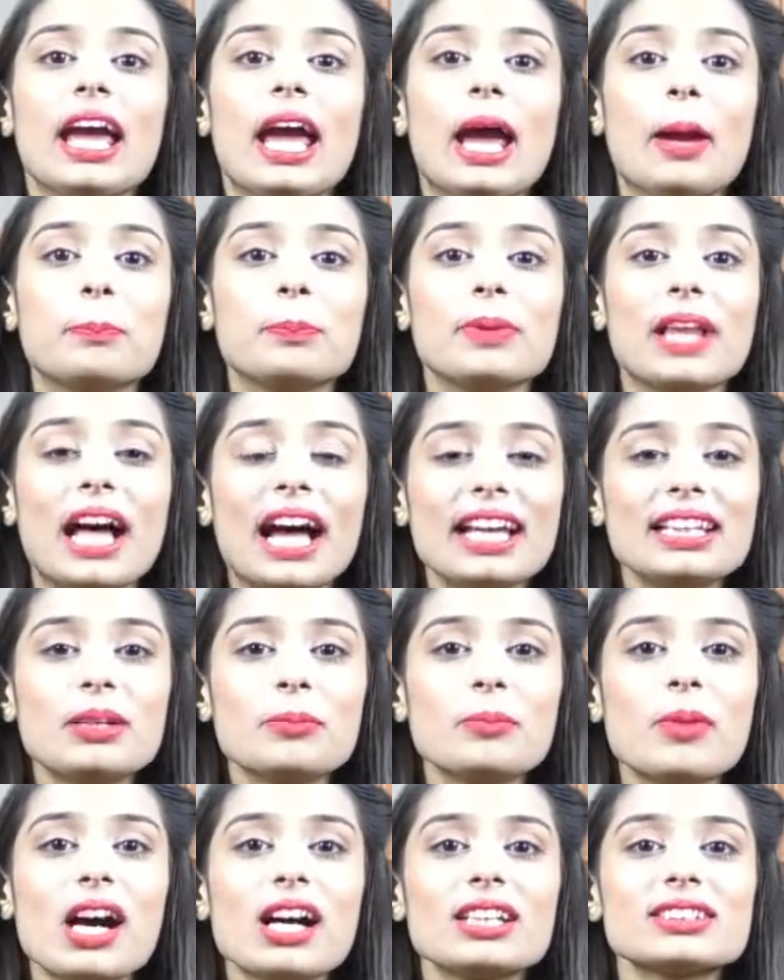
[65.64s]
Apply
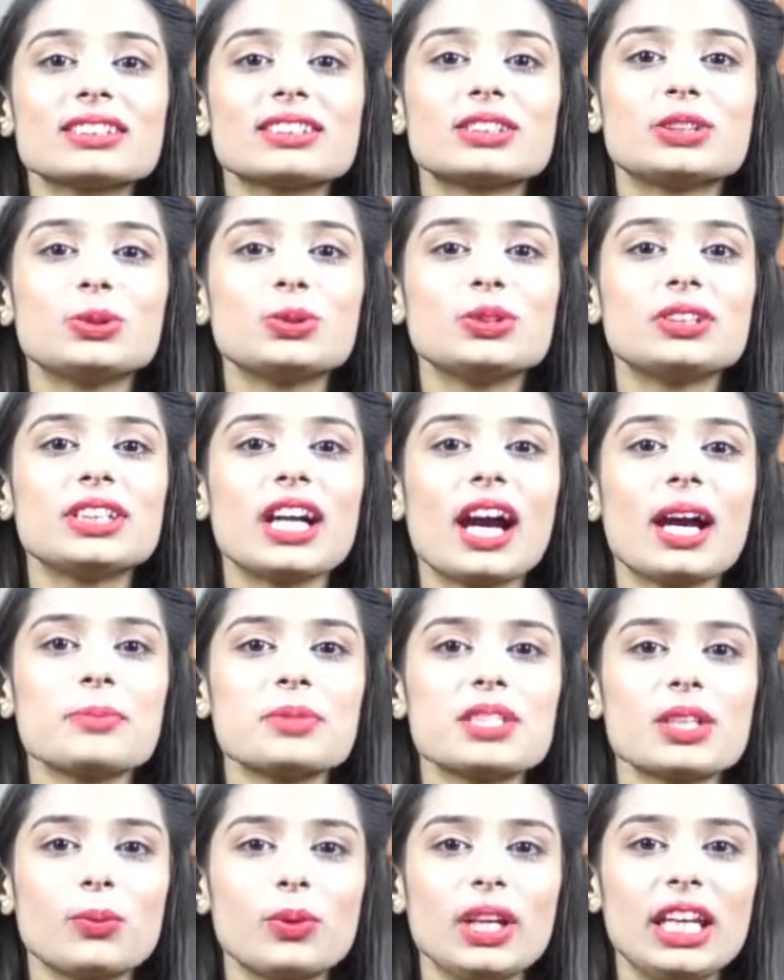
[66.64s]
the mask 2
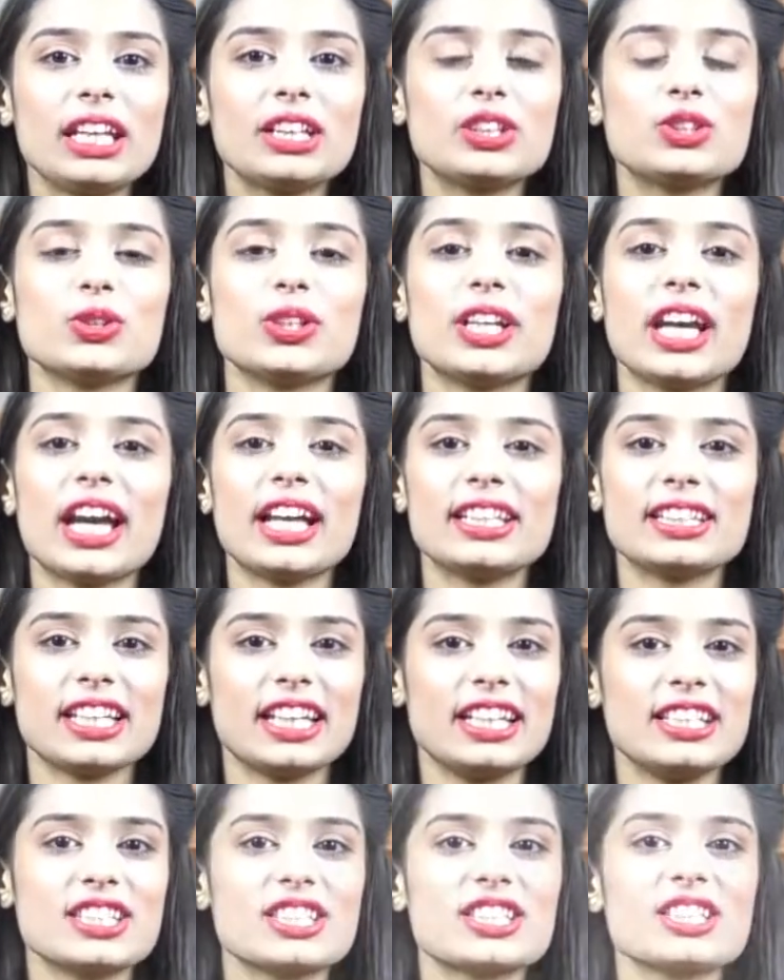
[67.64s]
times a week to get
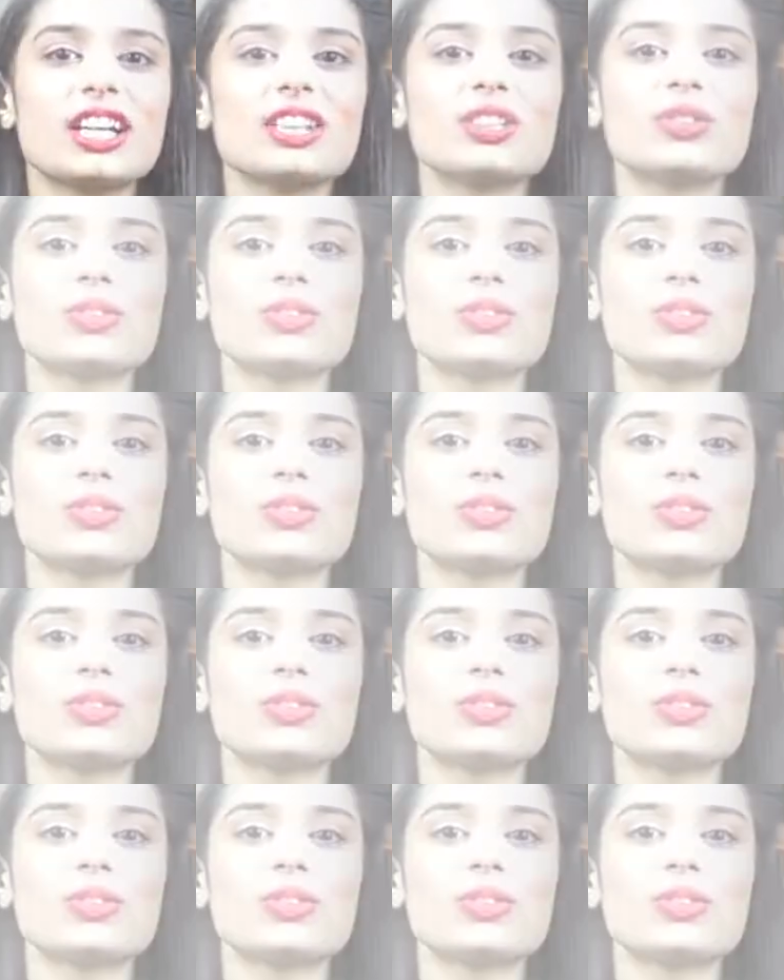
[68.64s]
instant